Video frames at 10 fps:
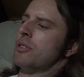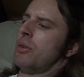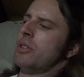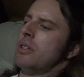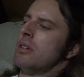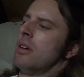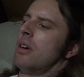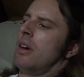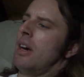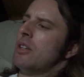It's only
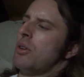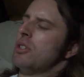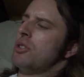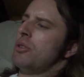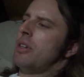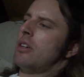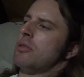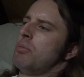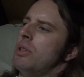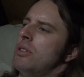
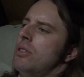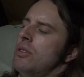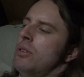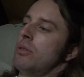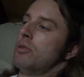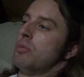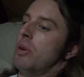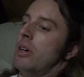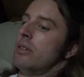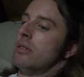2,000 BTUs,
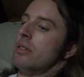but